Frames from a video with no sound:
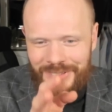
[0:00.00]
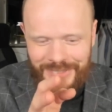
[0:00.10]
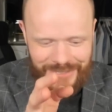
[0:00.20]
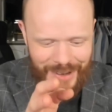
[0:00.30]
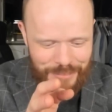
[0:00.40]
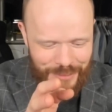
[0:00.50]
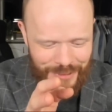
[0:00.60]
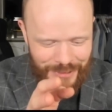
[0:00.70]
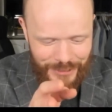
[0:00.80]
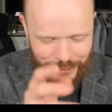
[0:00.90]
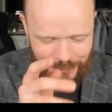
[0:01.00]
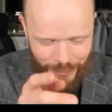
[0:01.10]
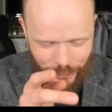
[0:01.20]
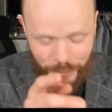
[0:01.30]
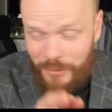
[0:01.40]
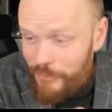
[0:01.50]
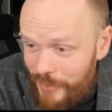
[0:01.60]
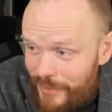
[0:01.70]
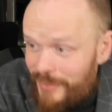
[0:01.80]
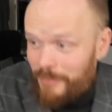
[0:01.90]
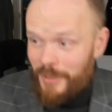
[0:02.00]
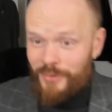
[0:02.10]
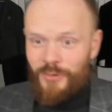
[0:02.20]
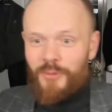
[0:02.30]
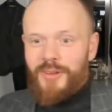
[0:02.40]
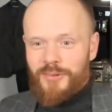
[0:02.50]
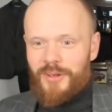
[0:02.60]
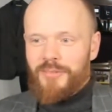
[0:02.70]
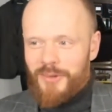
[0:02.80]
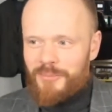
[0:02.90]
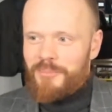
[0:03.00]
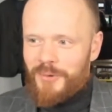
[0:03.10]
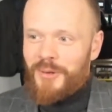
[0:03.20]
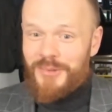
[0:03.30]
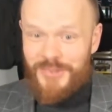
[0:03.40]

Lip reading: dapper, you start with a fit, make sure that you have a good